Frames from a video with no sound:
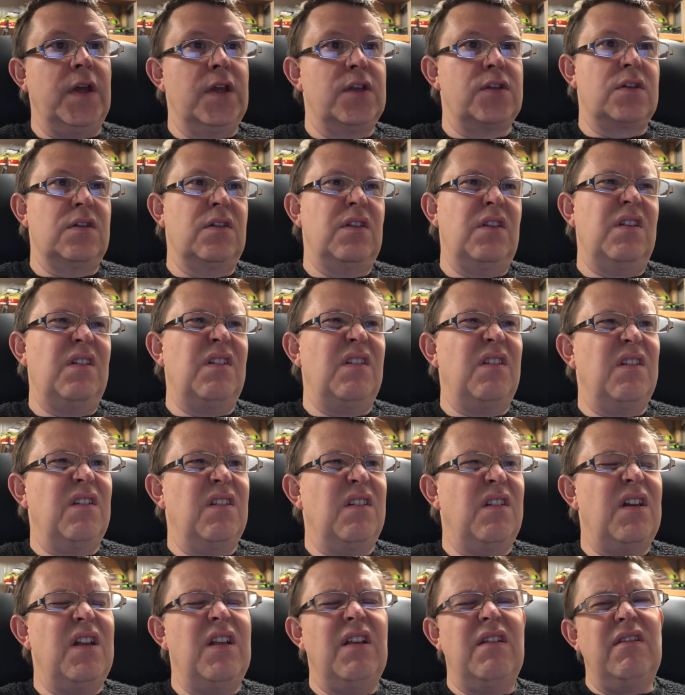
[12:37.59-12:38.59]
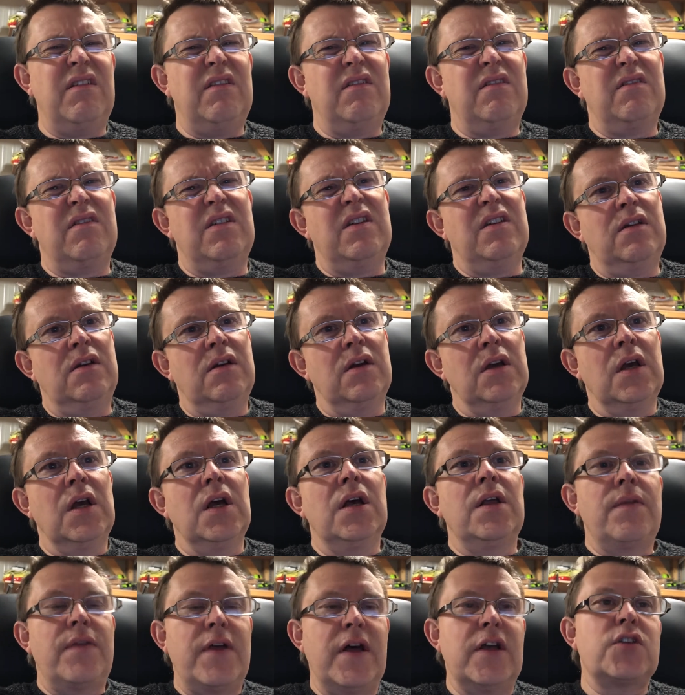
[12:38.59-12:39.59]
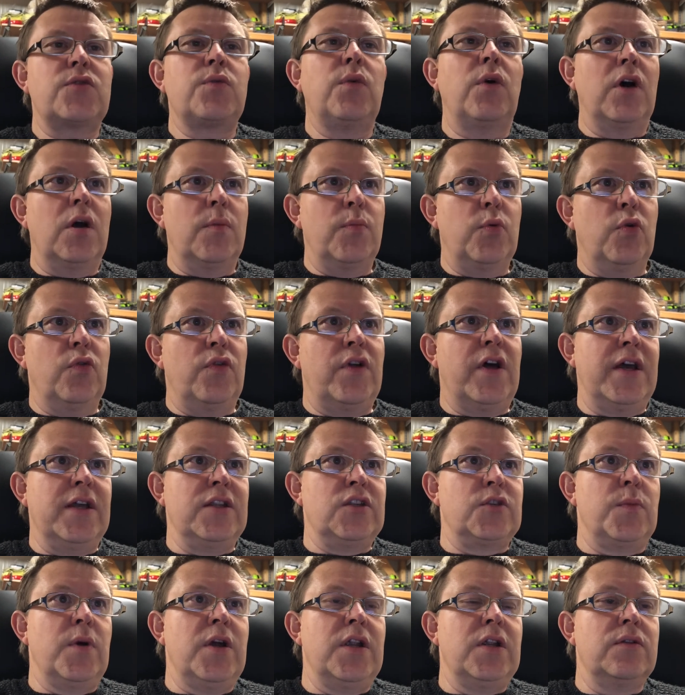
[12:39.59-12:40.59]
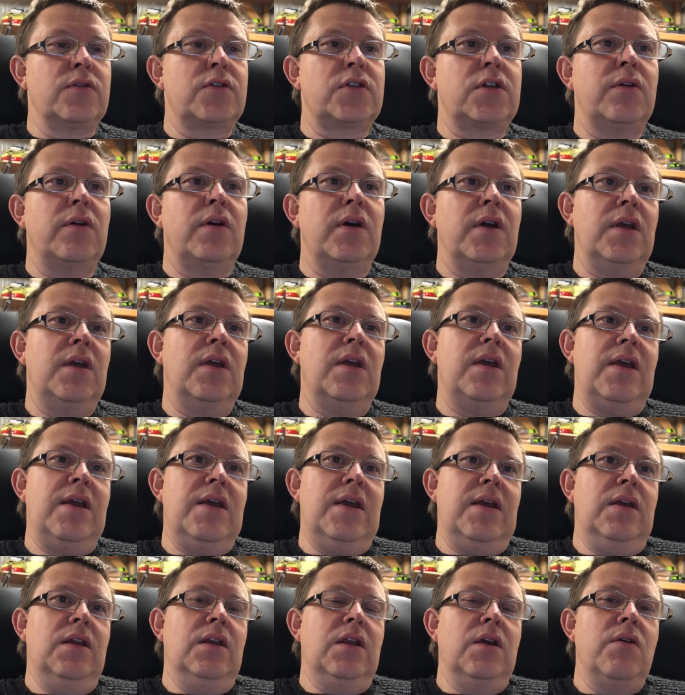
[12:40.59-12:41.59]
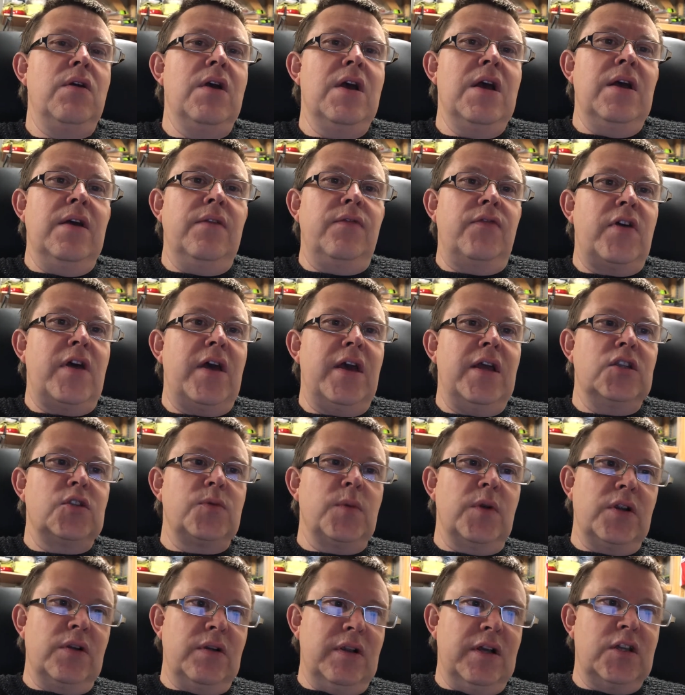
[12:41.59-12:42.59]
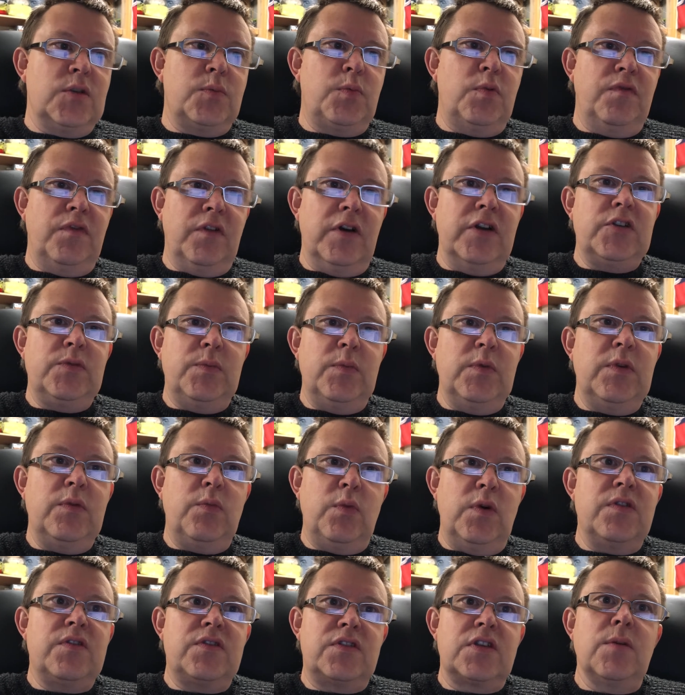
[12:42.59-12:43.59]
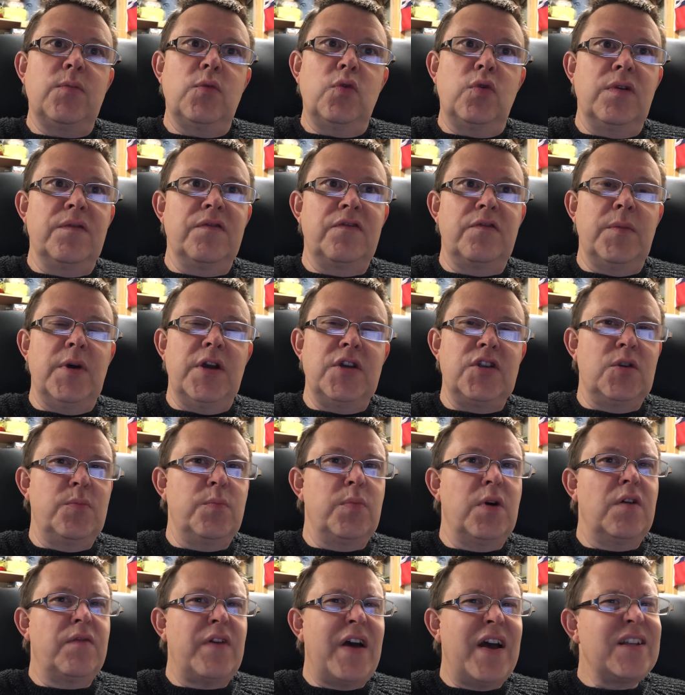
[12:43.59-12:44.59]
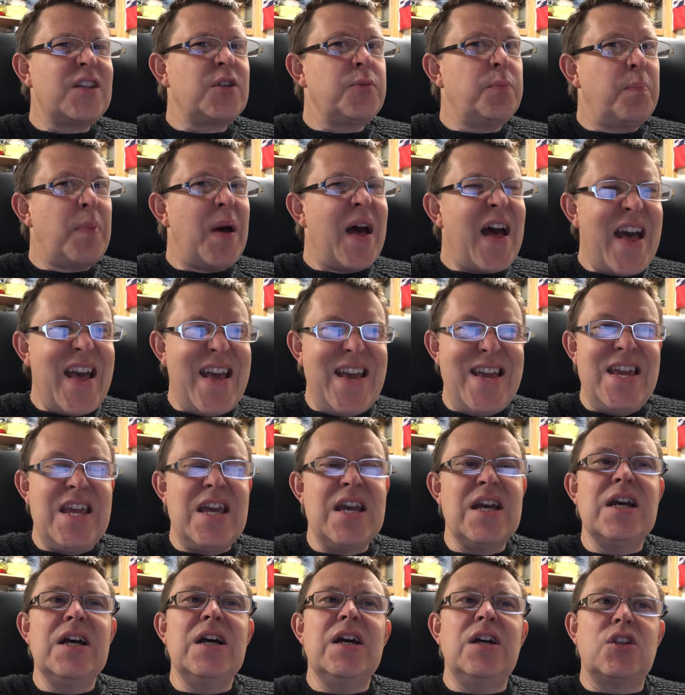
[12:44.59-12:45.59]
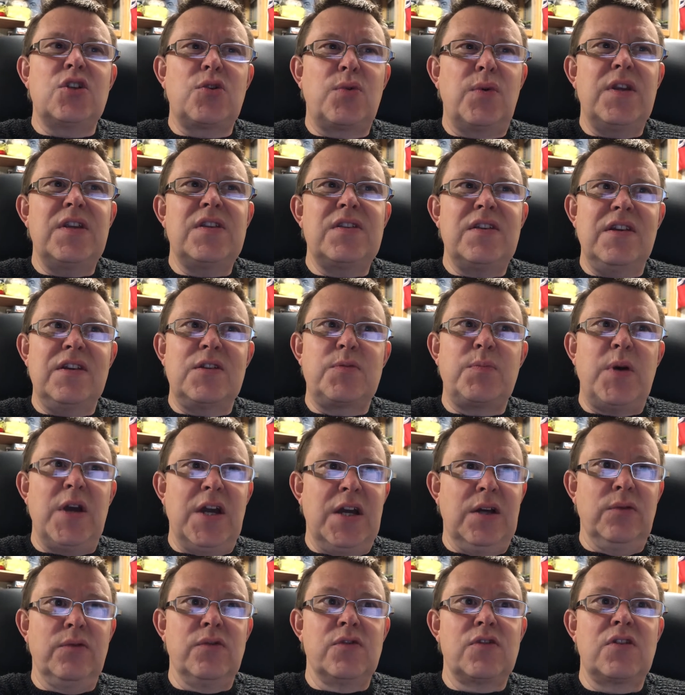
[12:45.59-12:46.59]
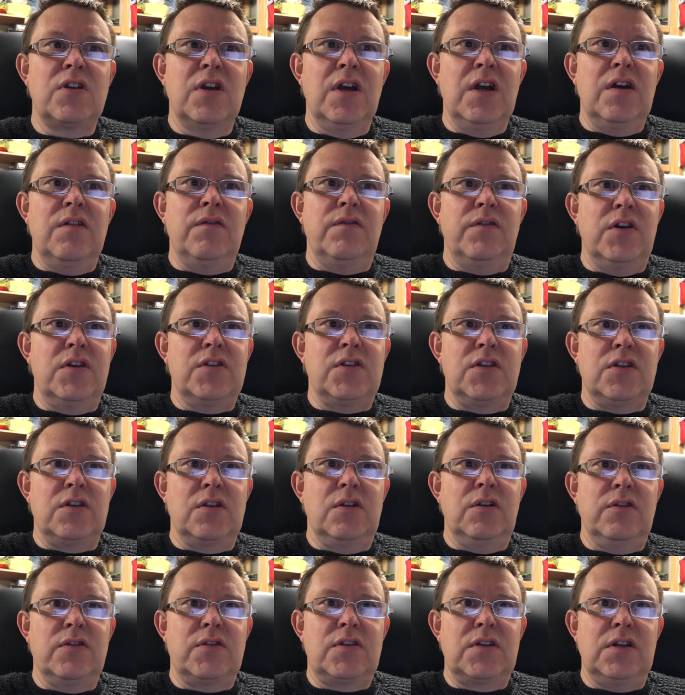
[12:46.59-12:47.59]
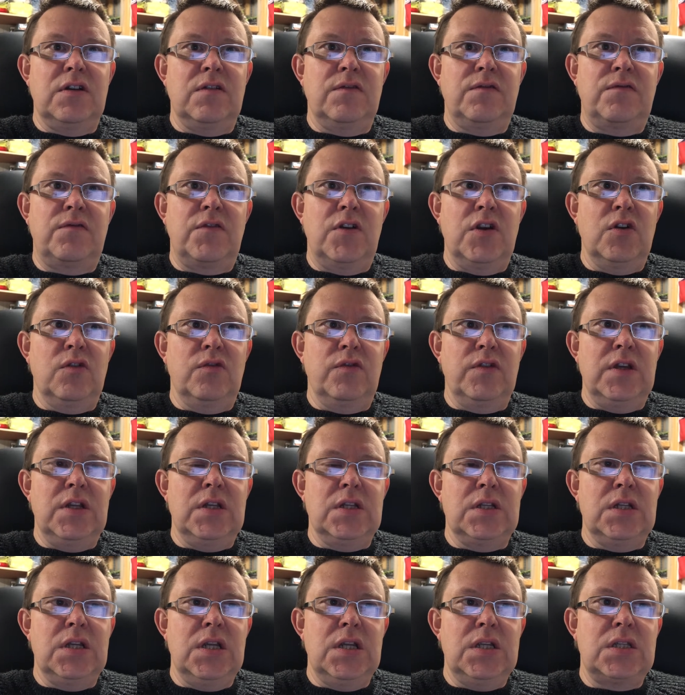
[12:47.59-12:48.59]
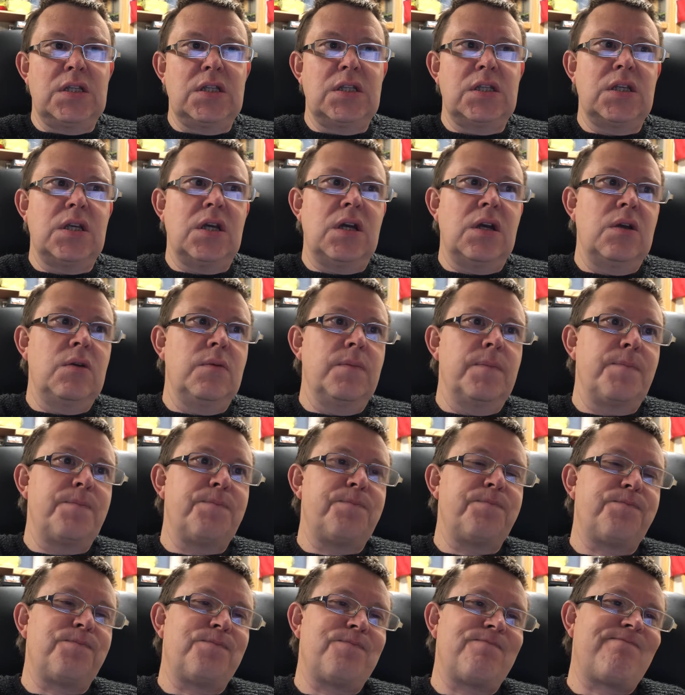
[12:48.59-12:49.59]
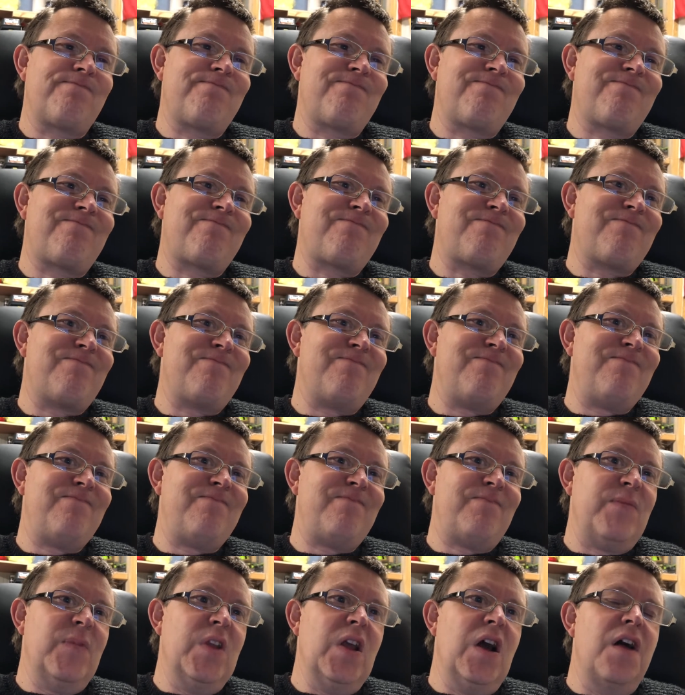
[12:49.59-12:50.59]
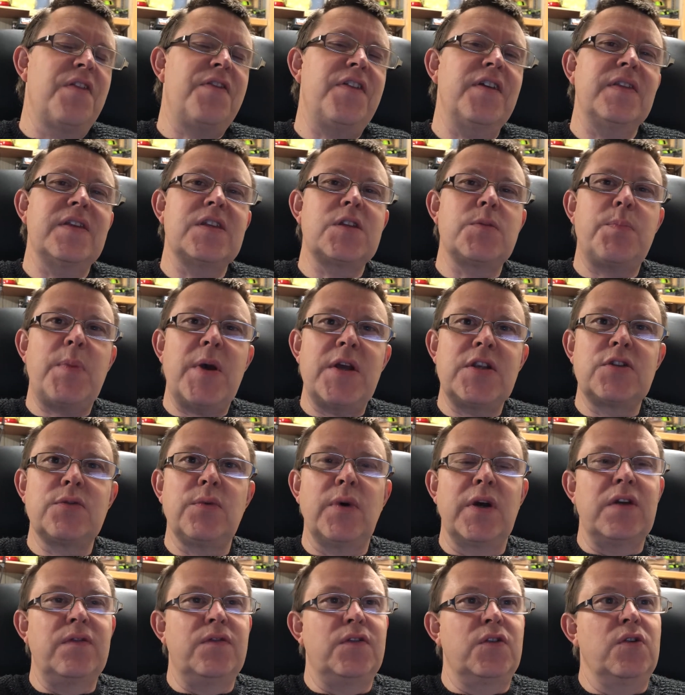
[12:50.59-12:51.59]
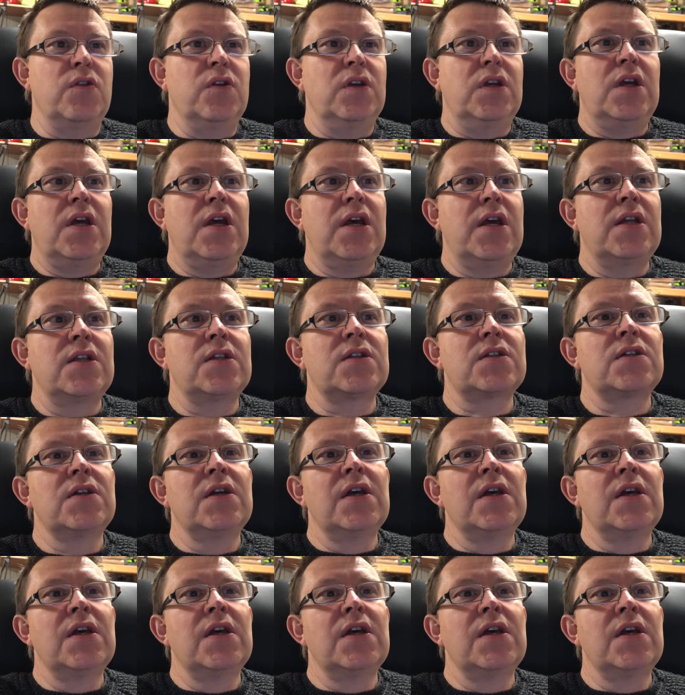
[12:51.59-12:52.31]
So that's why I bought the Haynes manual. So the Haynes manual has provided me with some more information, but I've had to pay £26 versus a lot of stuff free on the internet. So I think there's a better way of doing it, Haynes.